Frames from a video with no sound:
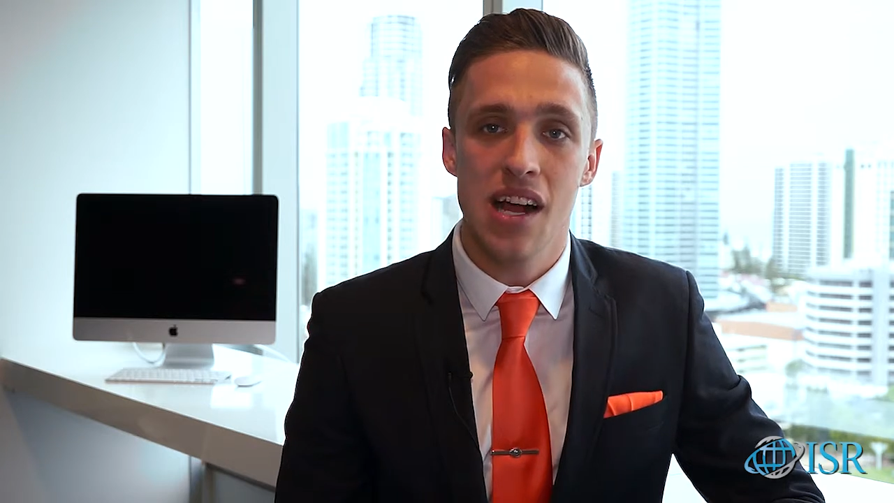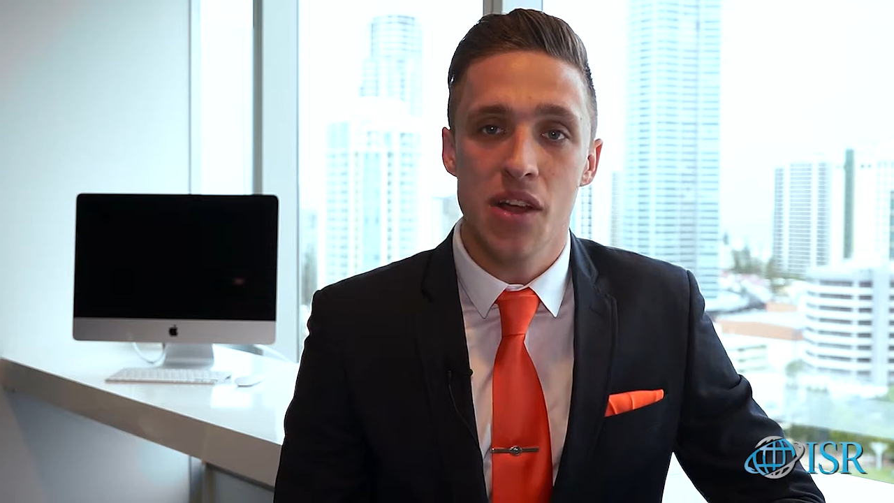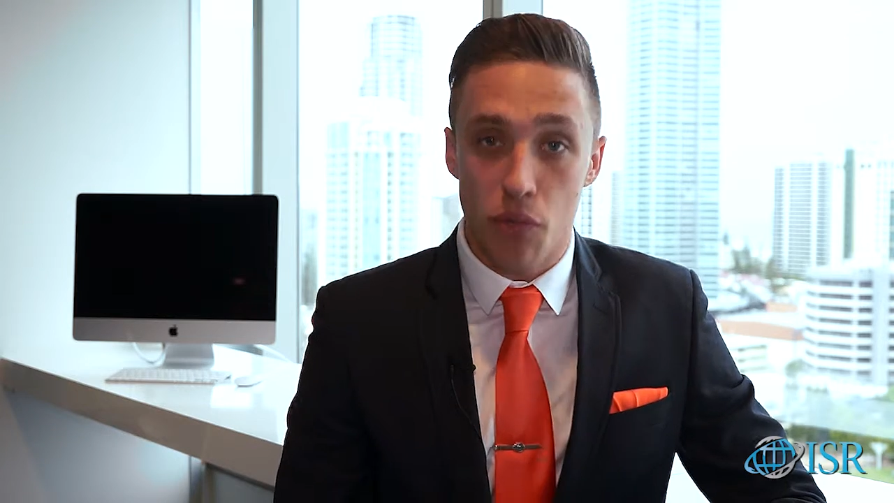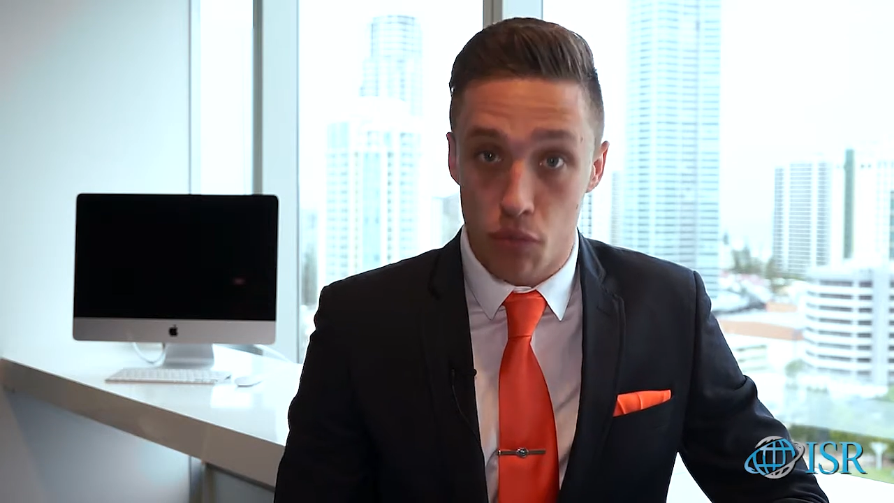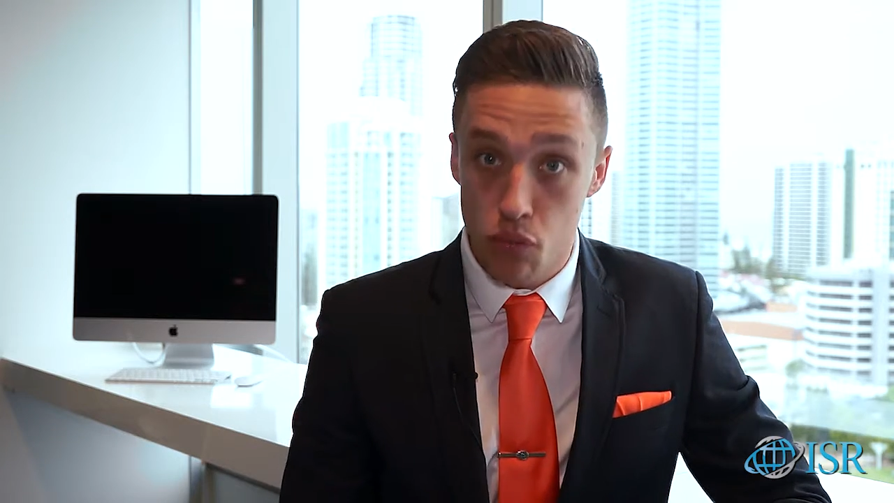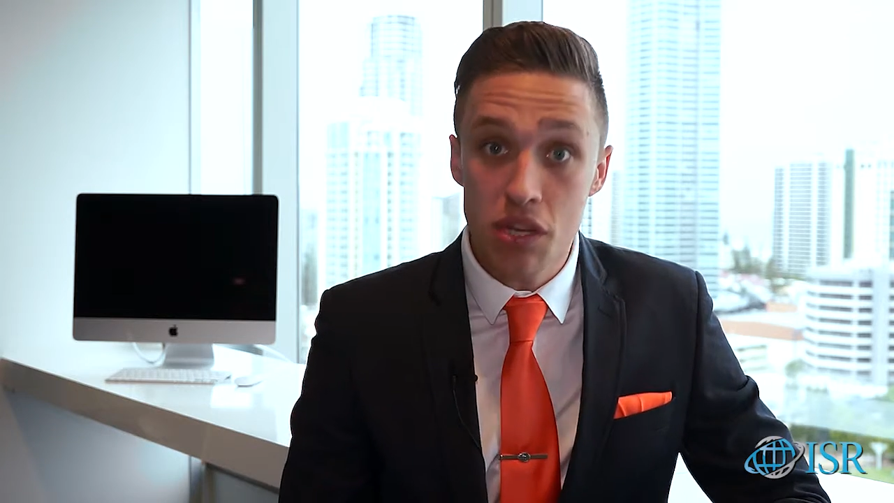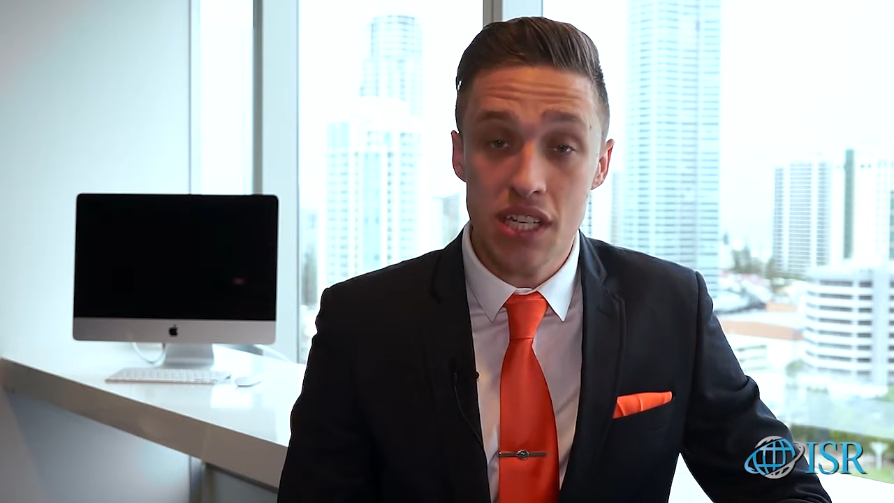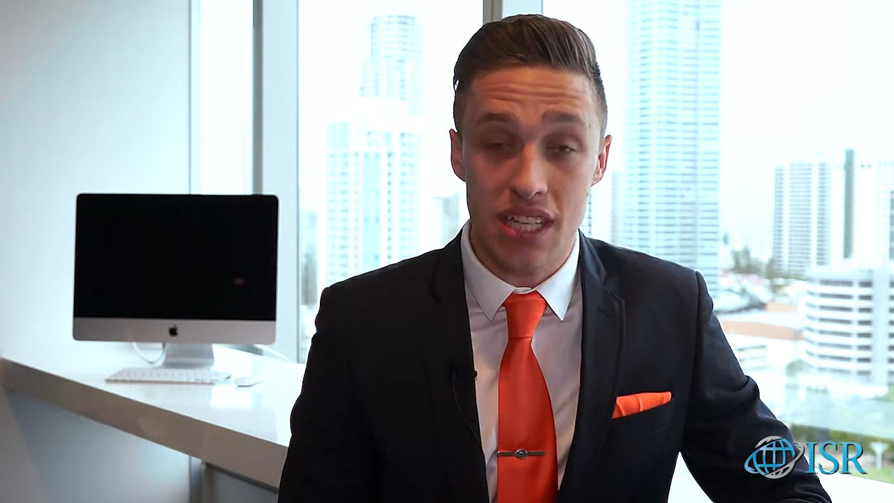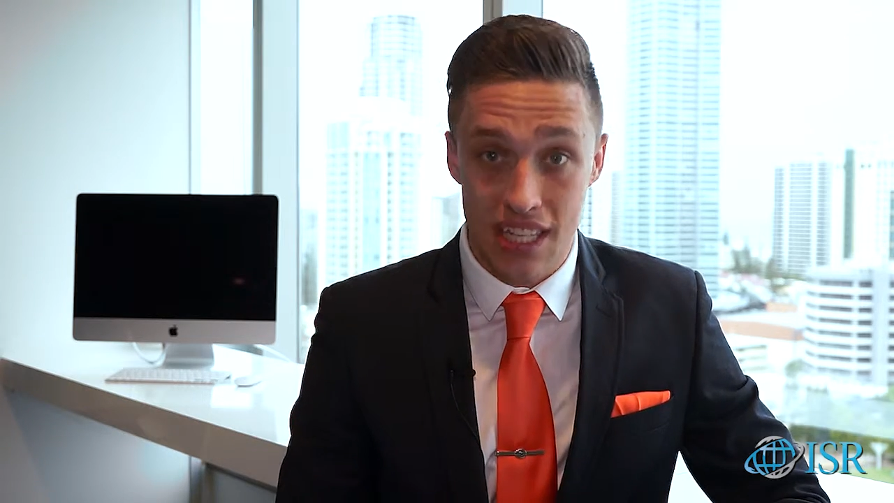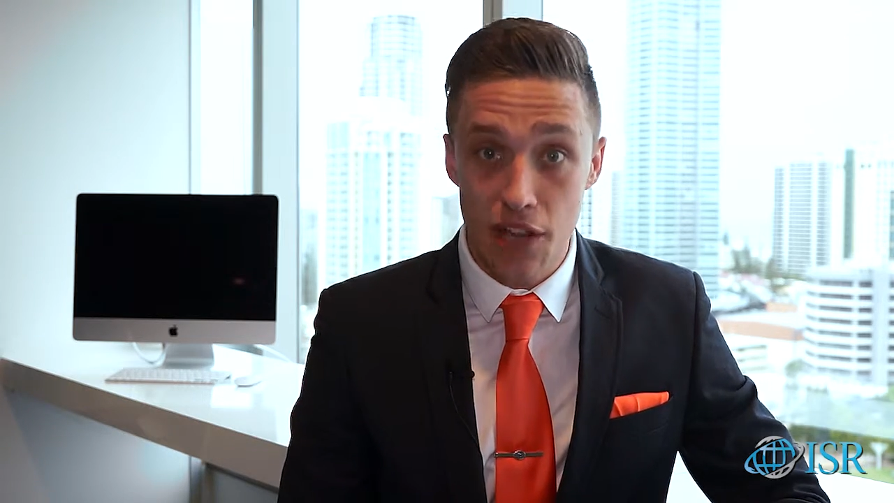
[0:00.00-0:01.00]
The
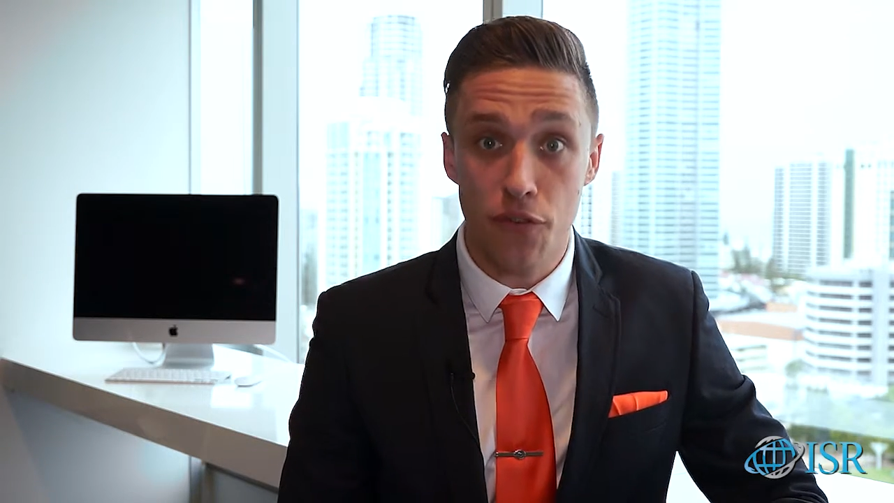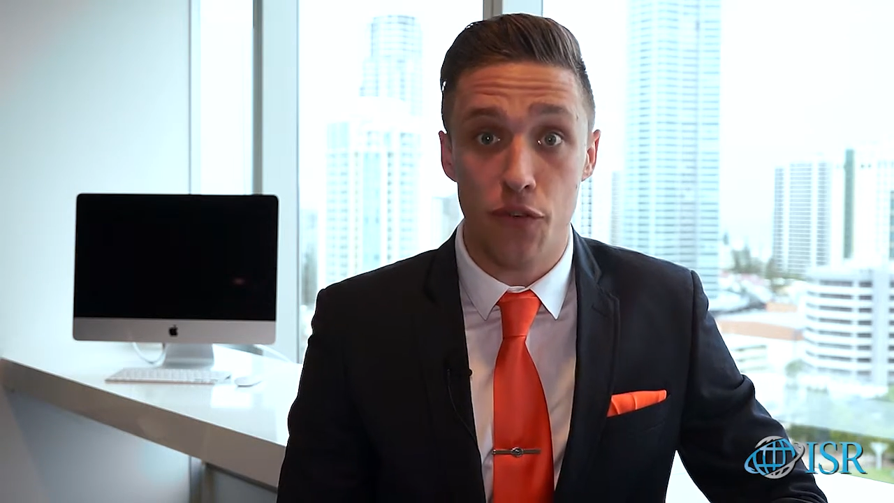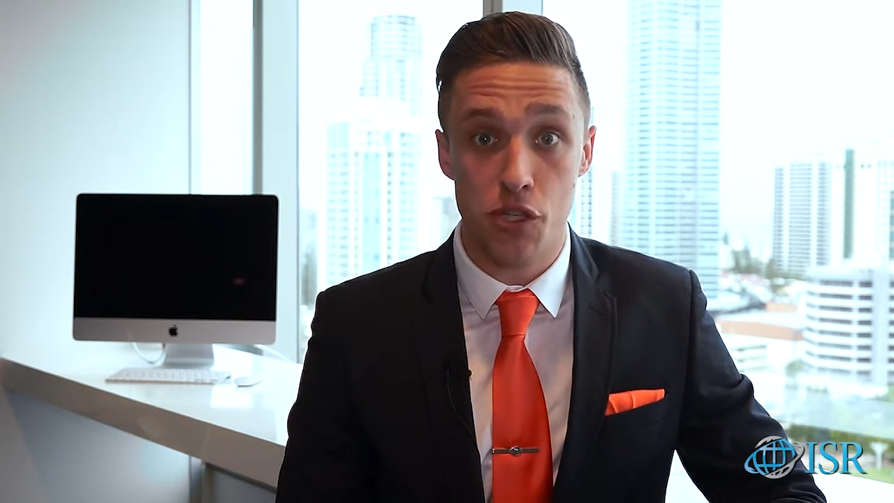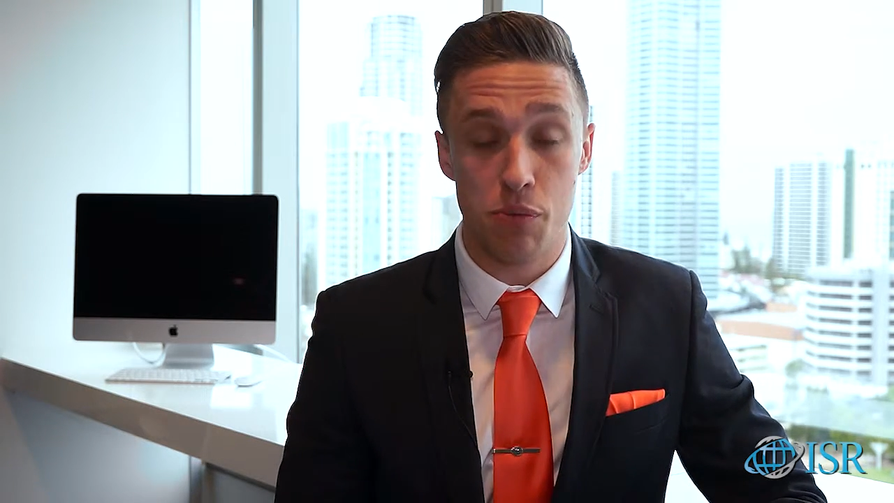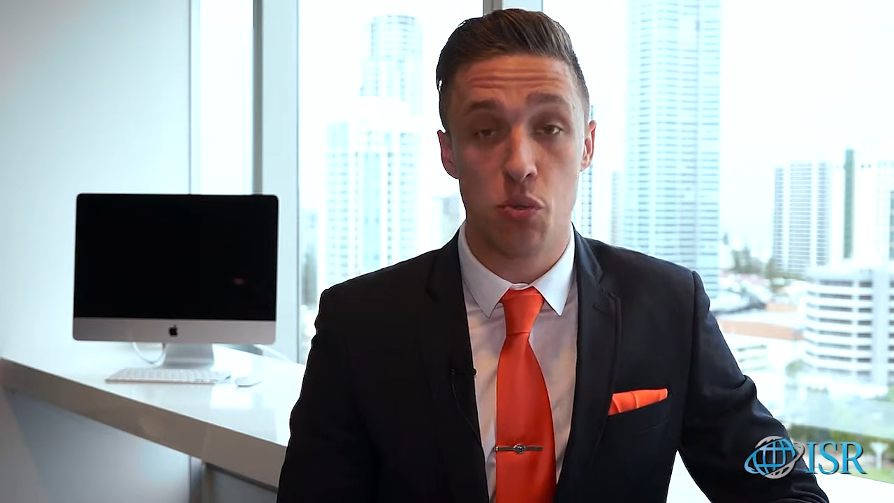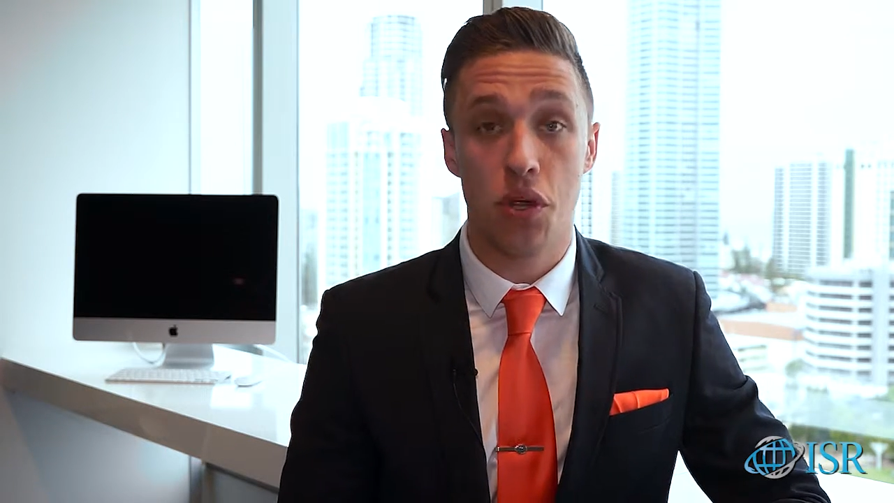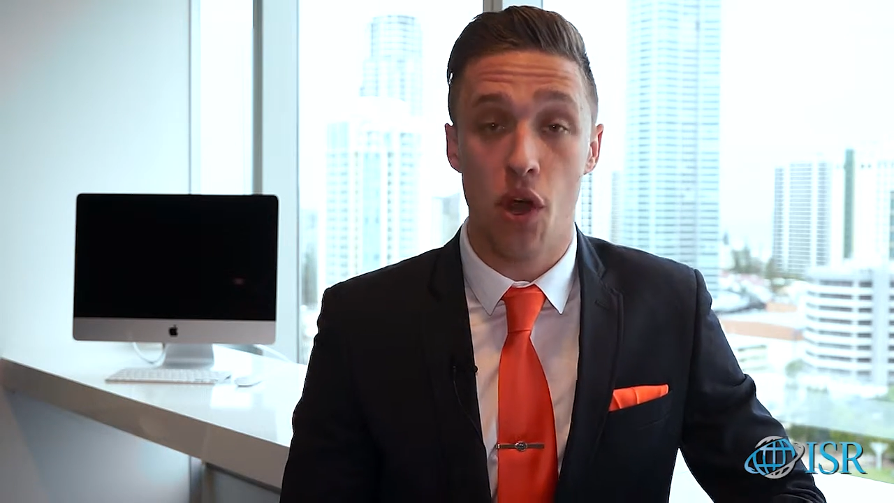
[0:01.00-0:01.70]
risk difference between